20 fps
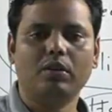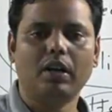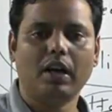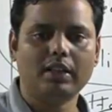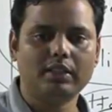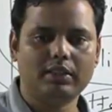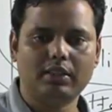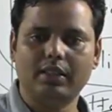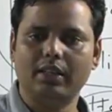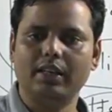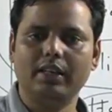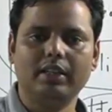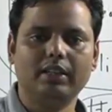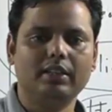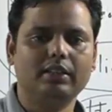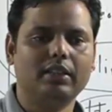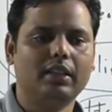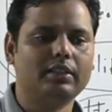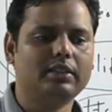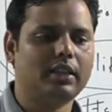considering
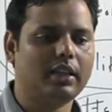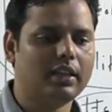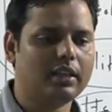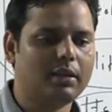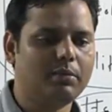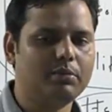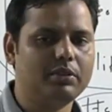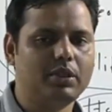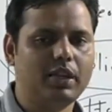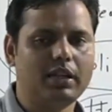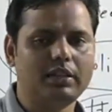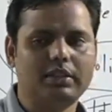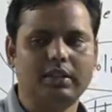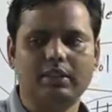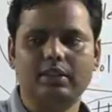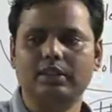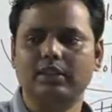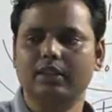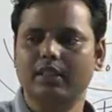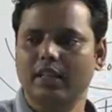the
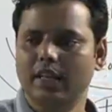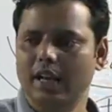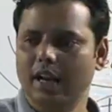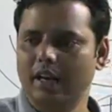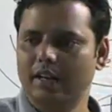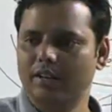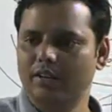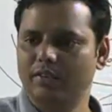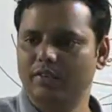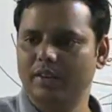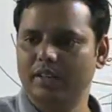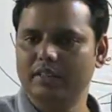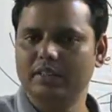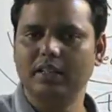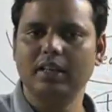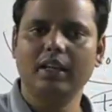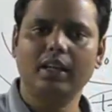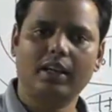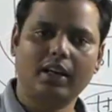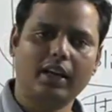circumstances they had to face,
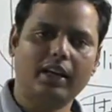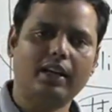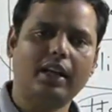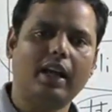right?